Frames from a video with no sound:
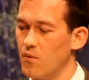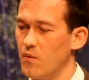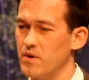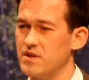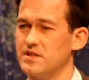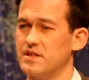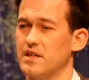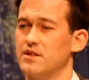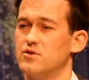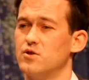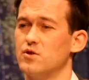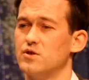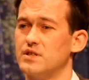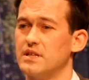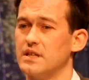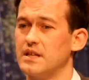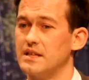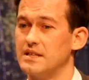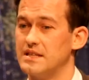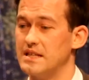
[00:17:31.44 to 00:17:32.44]
which is
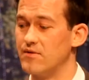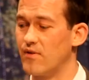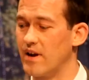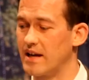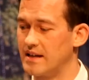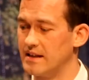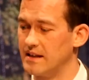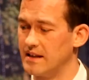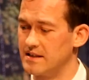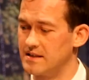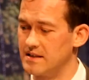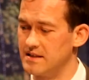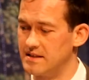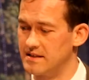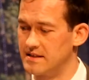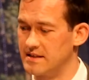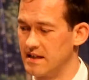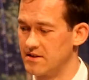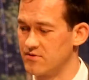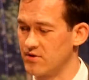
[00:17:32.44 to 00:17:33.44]
inducing deregulated
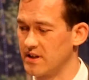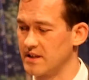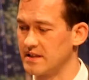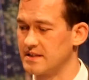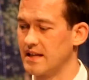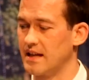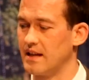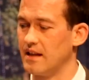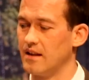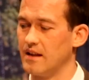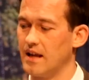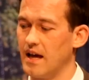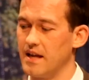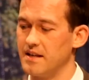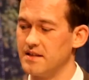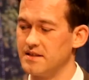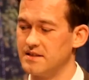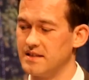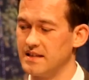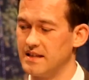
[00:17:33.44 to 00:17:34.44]
dendritic cell
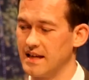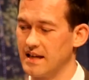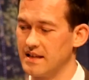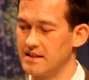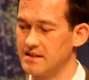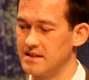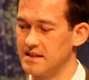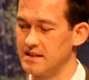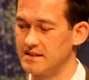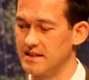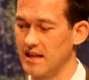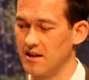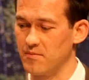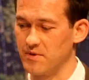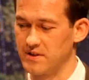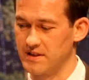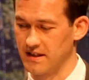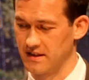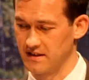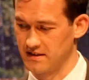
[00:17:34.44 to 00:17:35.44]
and CD8 T cell
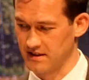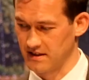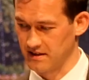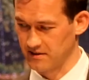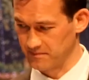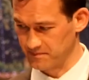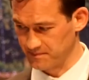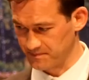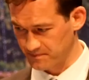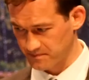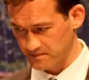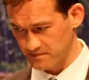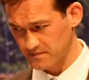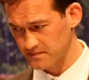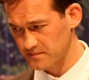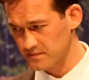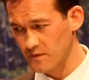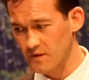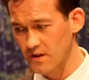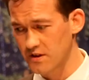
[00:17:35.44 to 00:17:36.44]
motility.
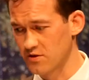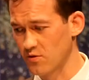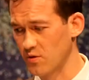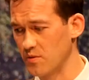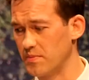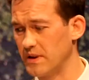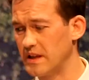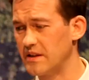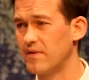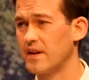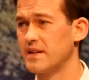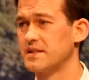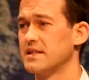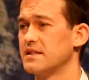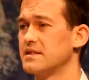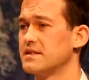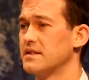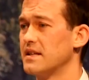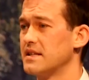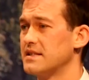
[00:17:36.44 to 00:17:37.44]
So we believe
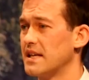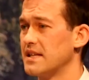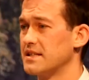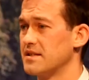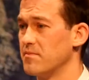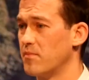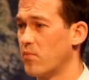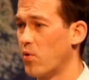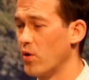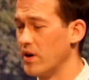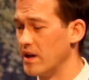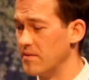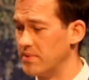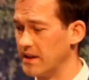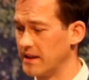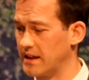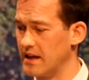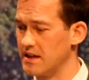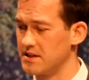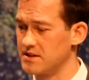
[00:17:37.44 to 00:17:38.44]
this has important
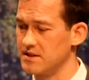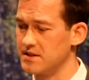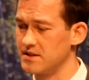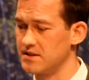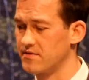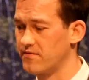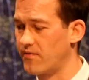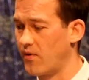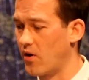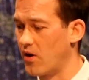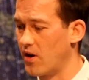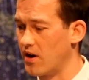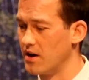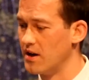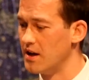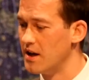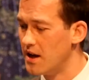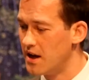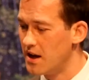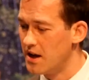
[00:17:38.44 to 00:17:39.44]
implications for
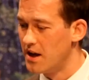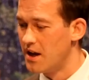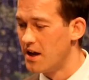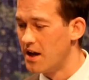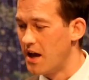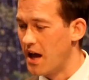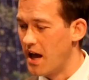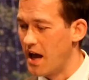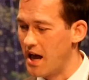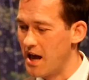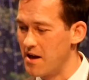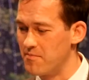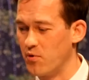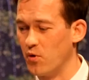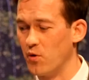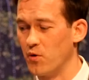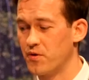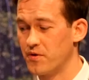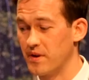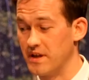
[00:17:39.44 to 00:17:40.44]

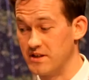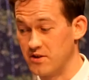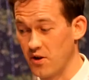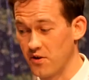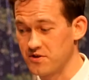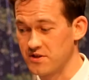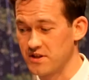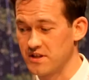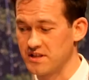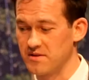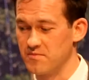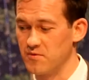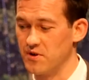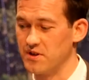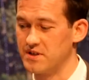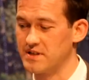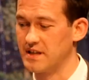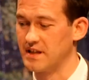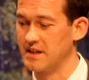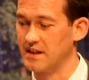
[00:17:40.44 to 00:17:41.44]
both endogenous
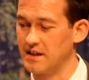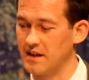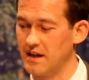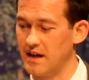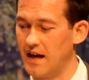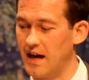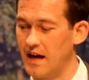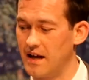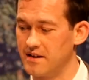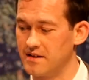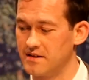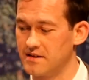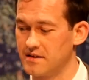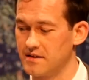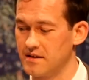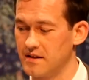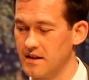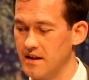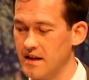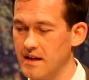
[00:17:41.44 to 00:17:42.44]
immunity and
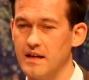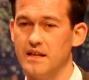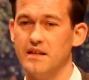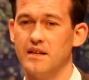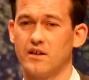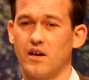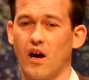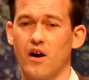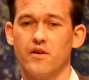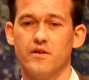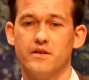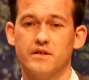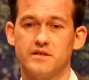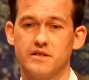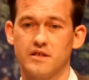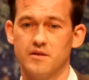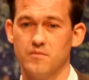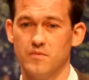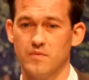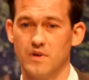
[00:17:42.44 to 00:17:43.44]
in the
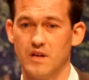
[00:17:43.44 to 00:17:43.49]
current